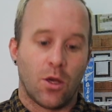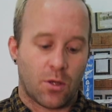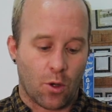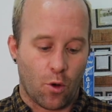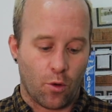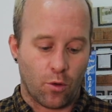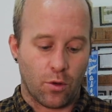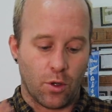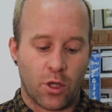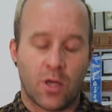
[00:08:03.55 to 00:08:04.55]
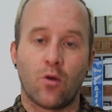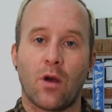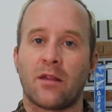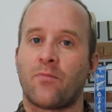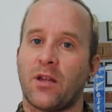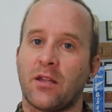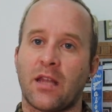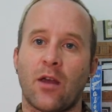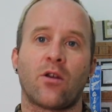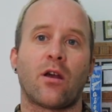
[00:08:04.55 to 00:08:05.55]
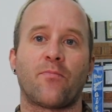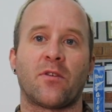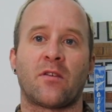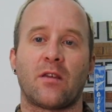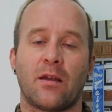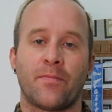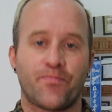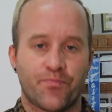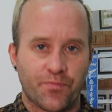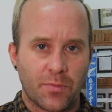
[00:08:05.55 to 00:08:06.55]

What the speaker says: So Hugh has been tearing up the scene